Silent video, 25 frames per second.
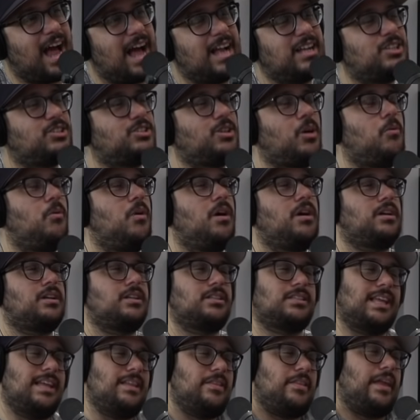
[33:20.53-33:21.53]
I just don't want...
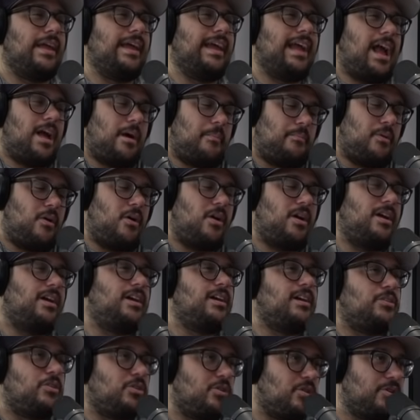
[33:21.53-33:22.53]
Because then, like, a part,
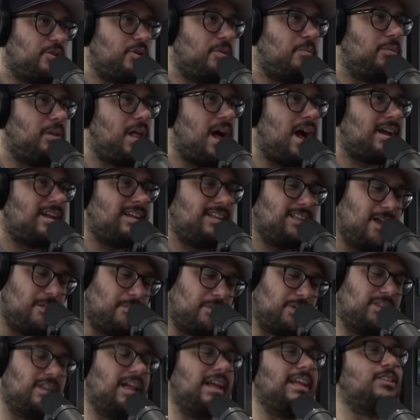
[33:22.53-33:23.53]
you're blocking them,
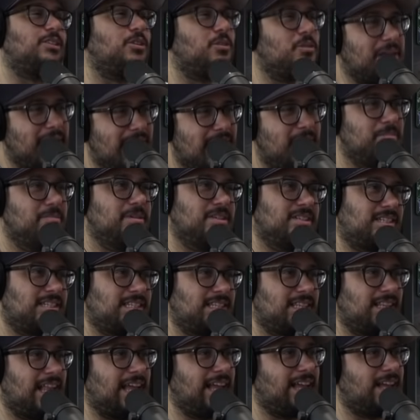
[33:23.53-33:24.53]
but, like, their name
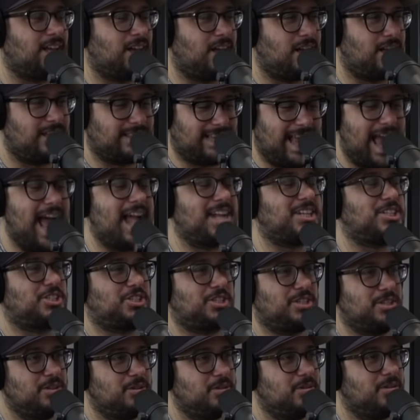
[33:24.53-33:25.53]
is, like, attached
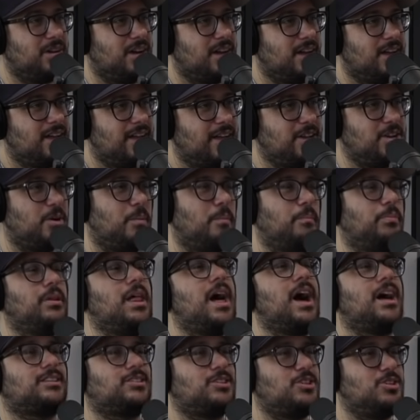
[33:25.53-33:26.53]
to you. And you're
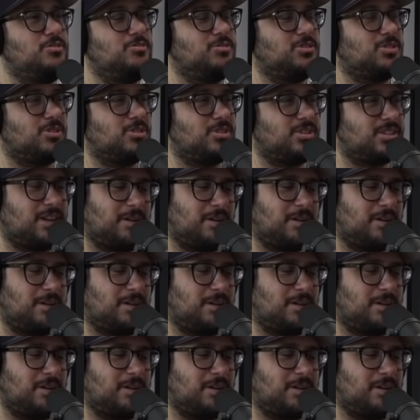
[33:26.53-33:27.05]
blocked users.